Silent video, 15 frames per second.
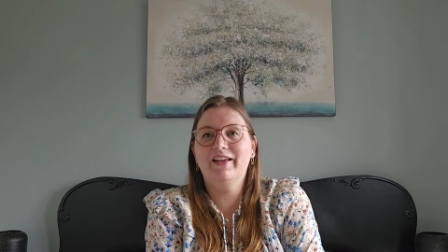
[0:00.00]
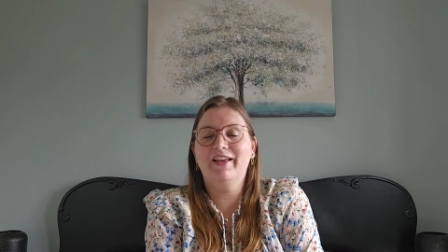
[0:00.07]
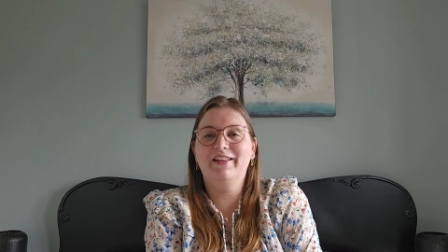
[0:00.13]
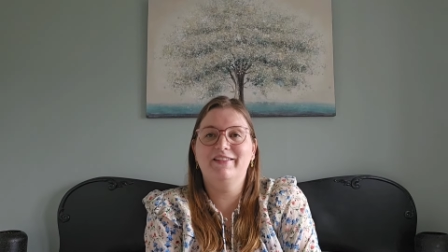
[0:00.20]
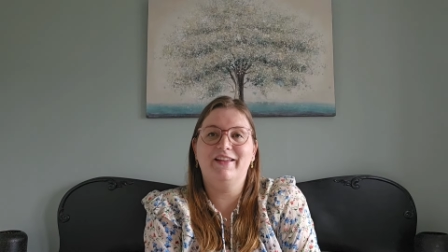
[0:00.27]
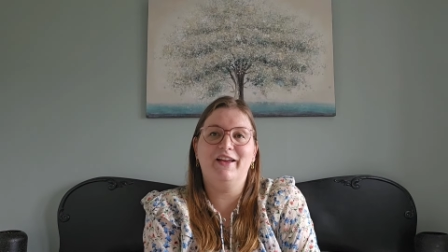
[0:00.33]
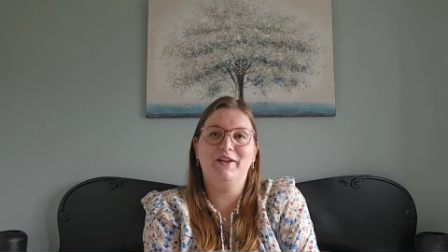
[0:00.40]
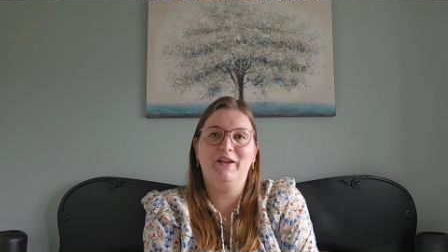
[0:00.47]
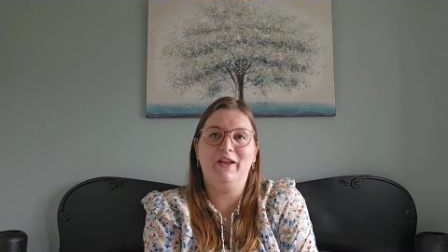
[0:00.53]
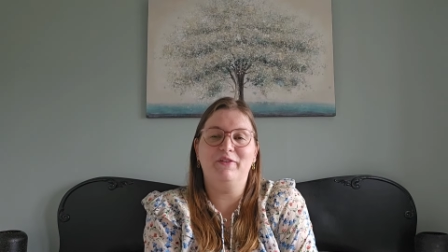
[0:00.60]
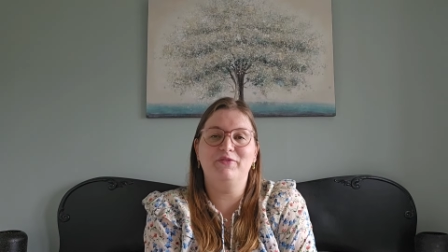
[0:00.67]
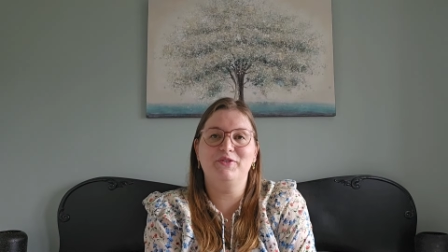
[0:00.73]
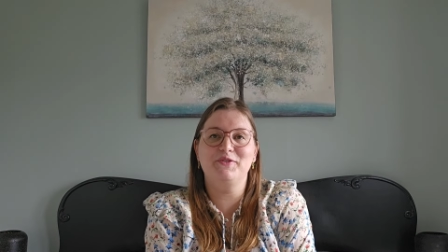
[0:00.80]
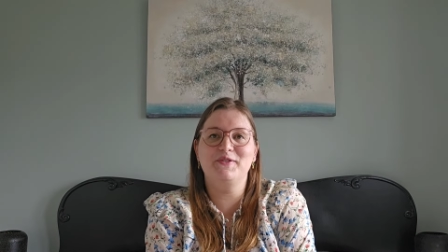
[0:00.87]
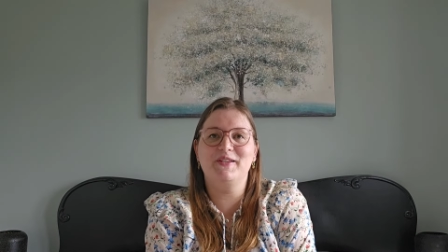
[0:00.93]
And I
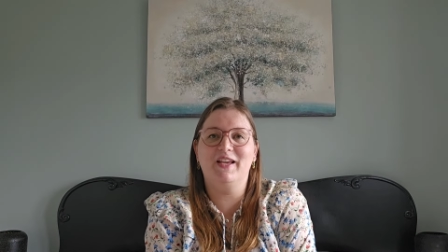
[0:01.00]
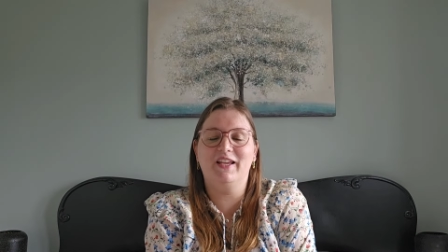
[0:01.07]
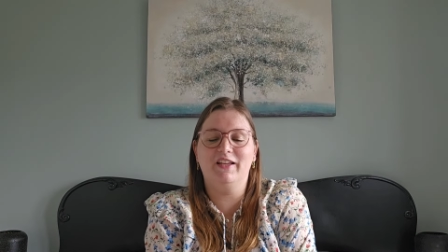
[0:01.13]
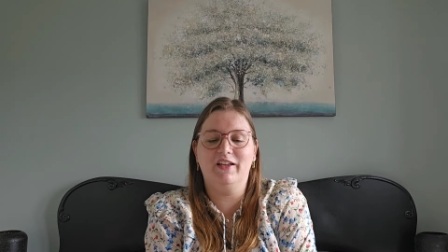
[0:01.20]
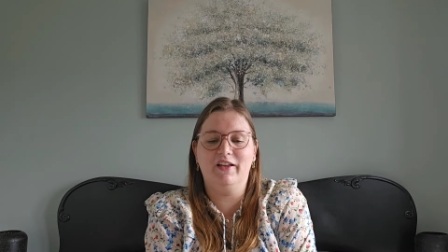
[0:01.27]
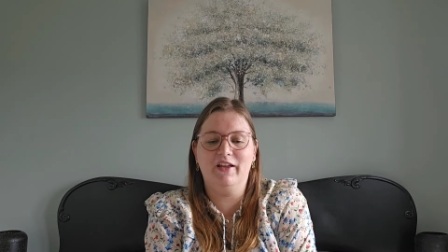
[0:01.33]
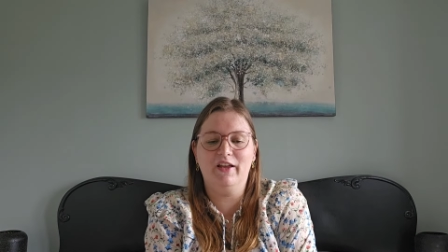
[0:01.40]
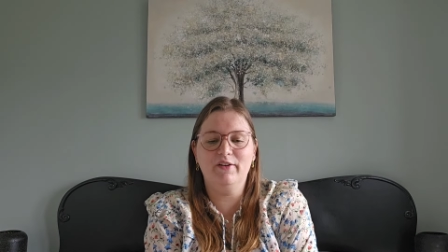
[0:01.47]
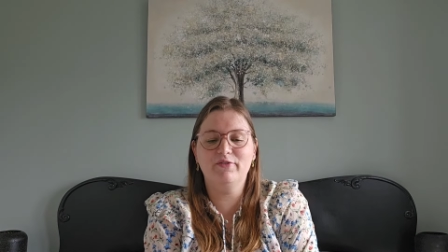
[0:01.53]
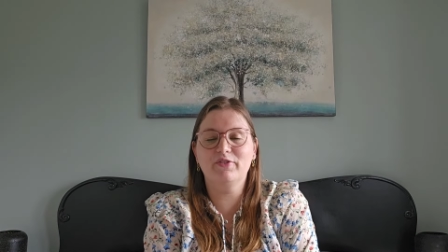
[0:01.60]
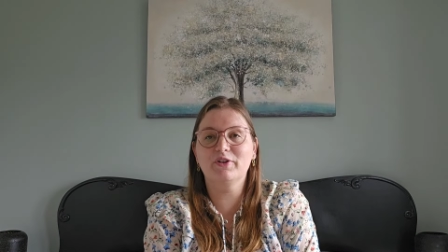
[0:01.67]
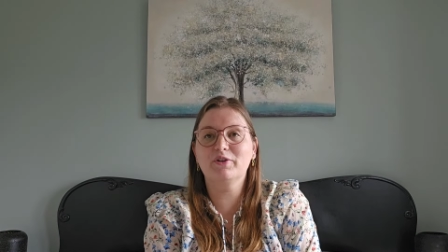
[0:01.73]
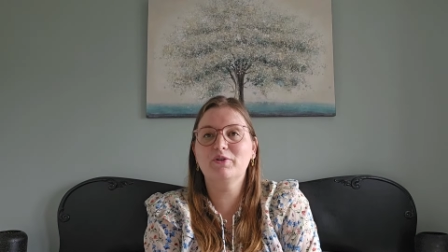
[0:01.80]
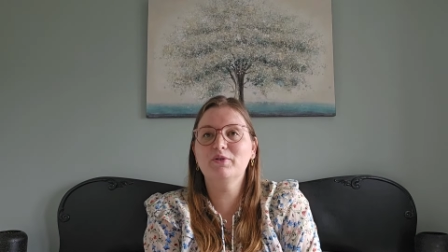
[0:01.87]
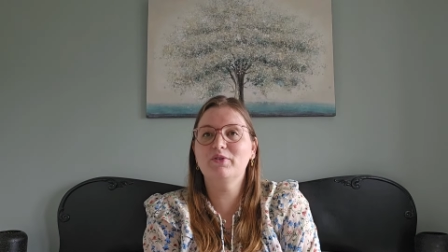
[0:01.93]
have to say, have
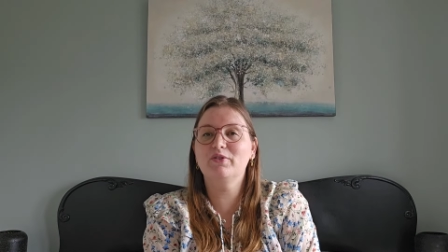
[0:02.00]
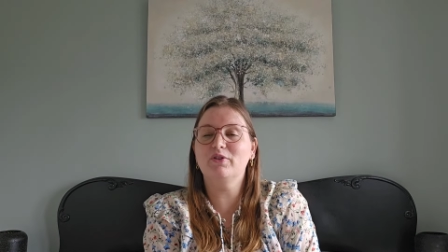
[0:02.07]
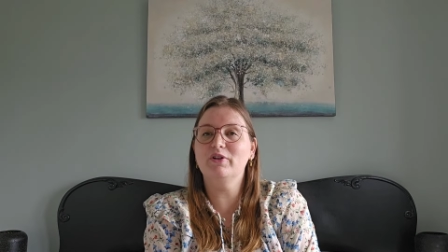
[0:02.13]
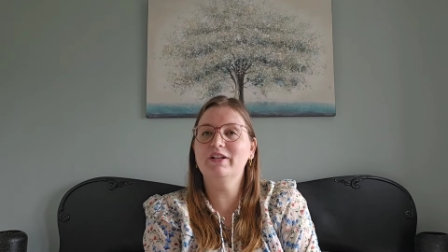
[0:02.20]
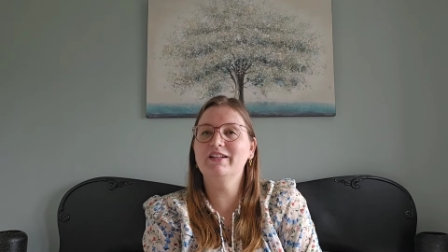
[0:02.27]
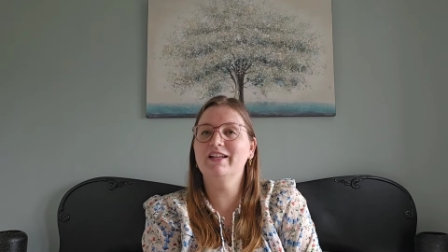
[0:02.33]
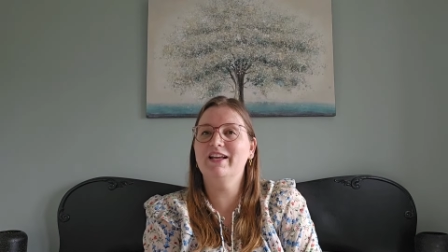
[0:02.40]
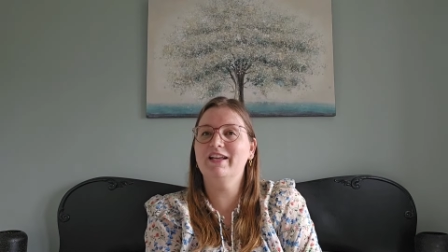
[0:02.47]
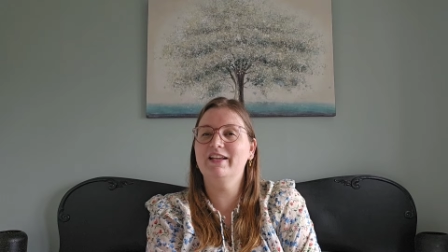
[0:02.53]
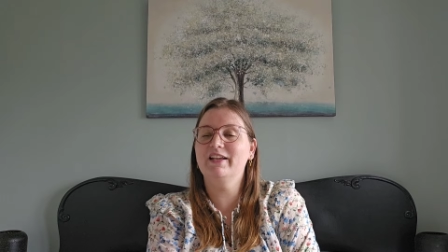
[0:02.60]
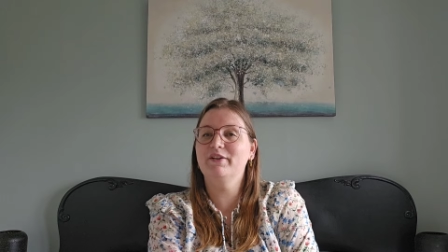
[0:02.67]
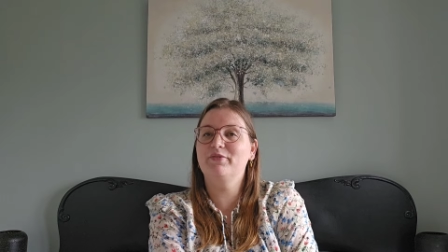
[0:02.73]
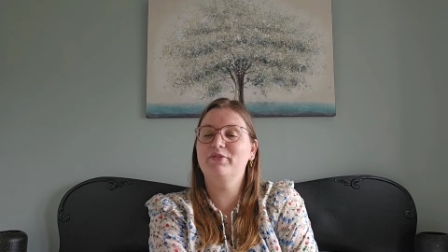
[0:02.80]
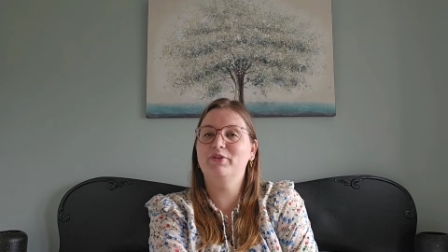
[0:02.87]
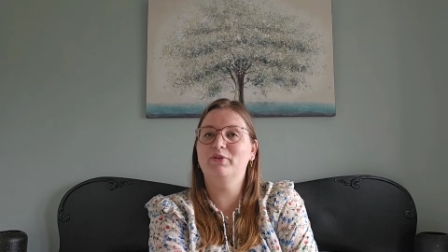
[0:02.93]
a good holiday
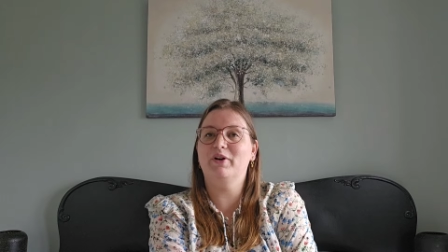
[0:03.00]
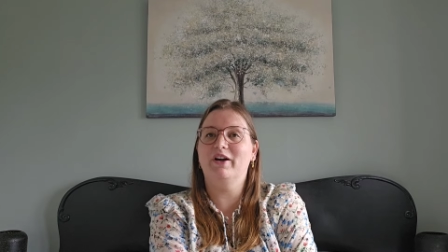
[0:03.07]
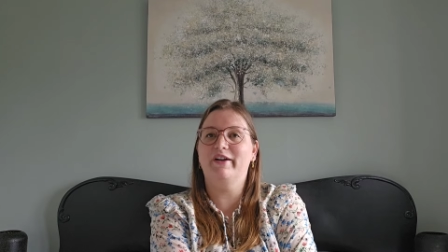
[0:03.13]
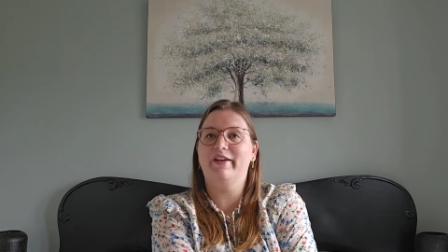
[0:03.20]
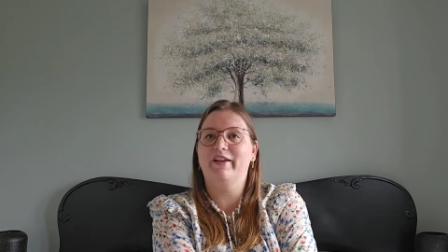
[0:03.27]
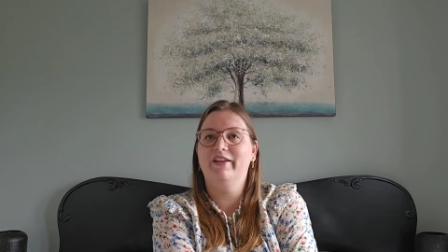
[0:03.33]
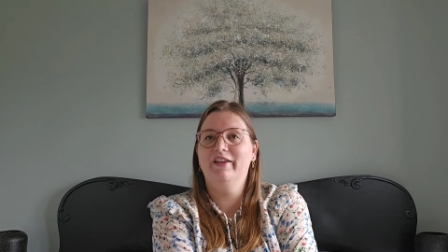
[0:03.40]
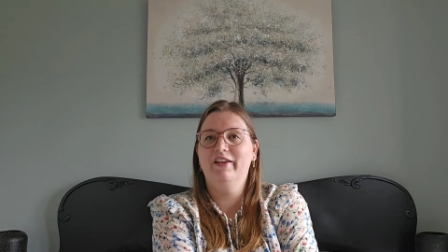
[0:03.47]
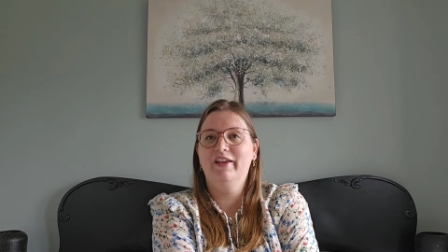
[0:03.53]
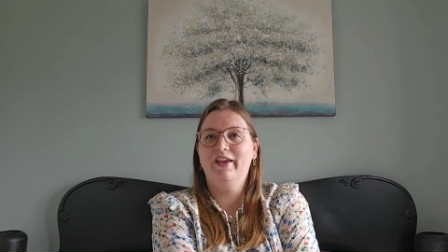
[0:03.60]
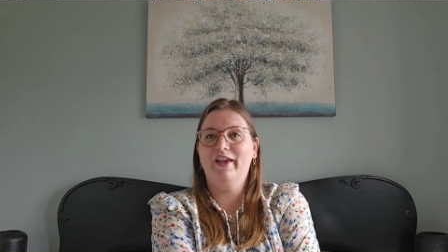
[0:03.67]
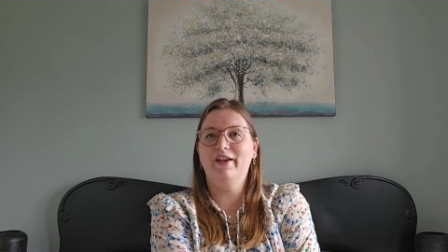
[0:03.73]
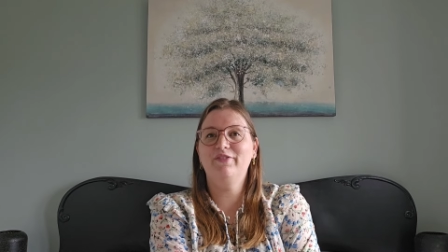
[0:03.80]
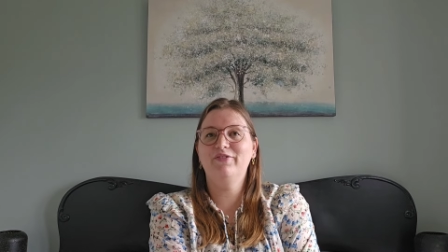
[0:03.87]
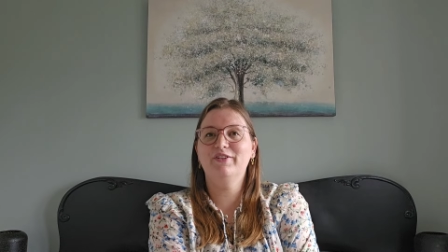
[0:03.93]
if you are
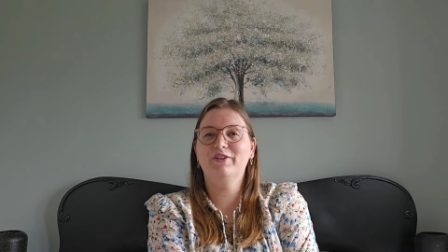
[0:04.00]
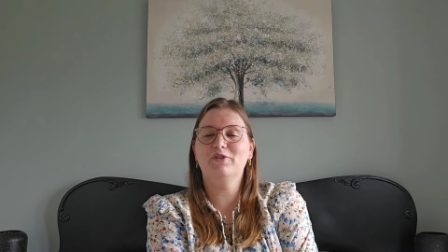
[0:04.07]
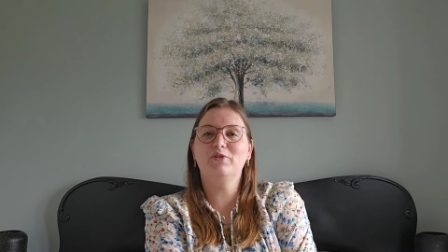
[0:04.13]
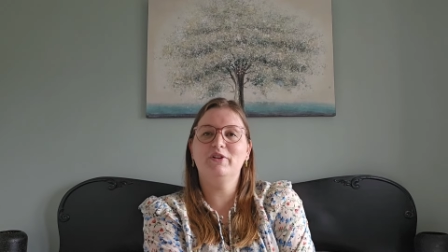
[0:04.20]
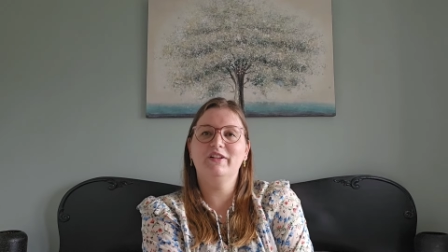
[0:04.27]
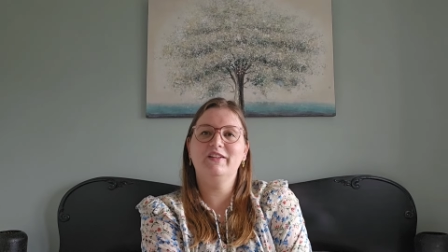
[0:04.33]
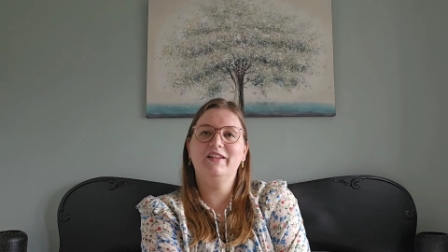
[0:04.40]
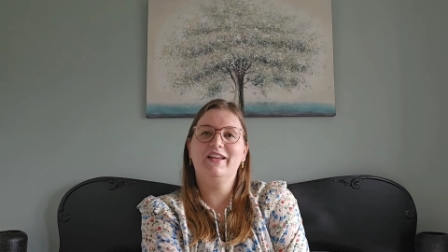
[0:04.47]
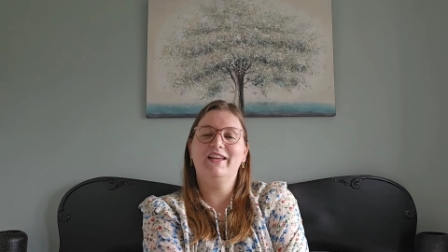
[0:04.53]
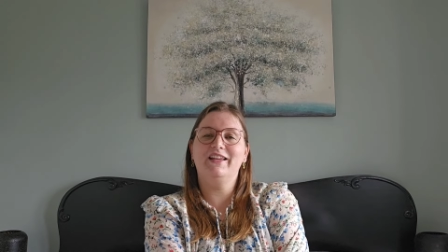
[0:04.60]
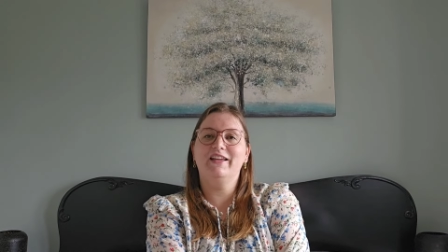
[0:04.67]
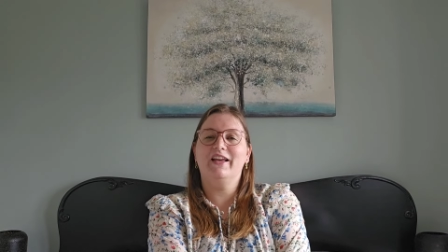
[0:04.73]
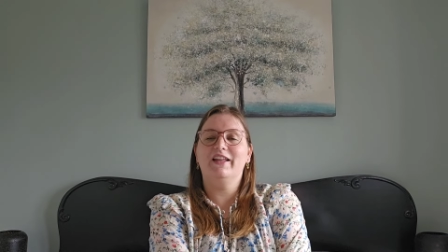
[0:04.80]
having a holiday.